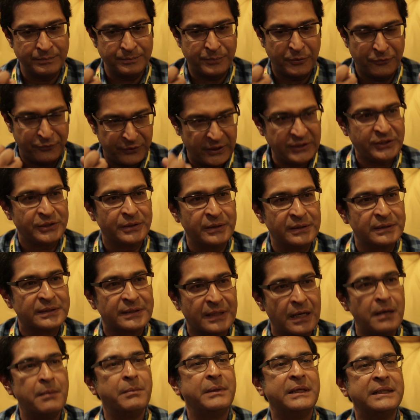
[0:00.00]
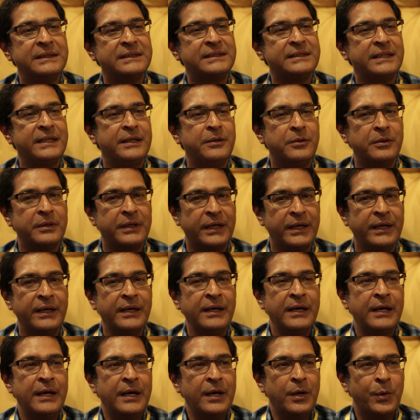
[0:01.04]
professionals come and say, okay,
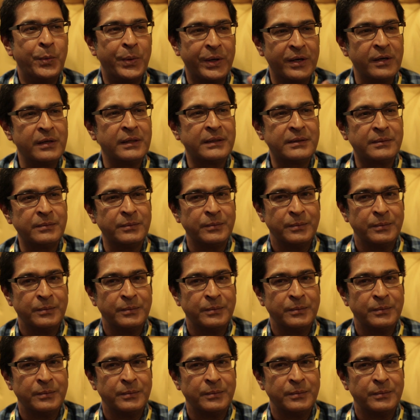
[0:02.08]
we're going to